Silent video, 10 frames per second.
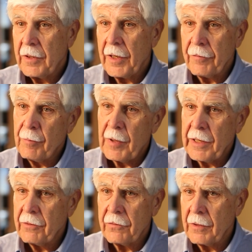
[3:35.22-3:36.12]

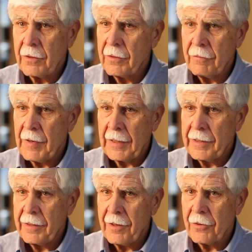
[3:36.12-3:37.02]
Everybody in Silicon
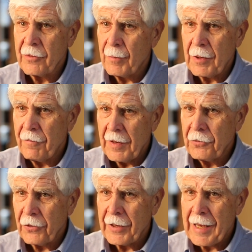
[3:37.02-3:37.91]
Valley cares about
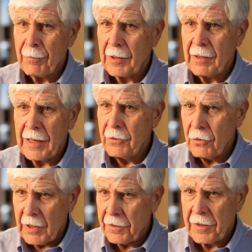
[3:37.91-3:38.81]
venture capital. I
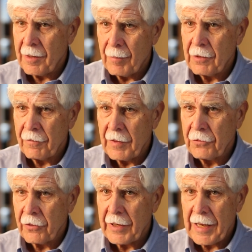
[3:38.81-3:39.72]
knew nothing about
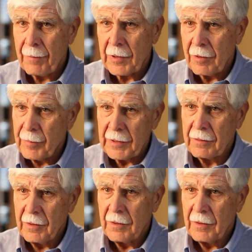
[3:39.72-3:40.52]
venture capital, but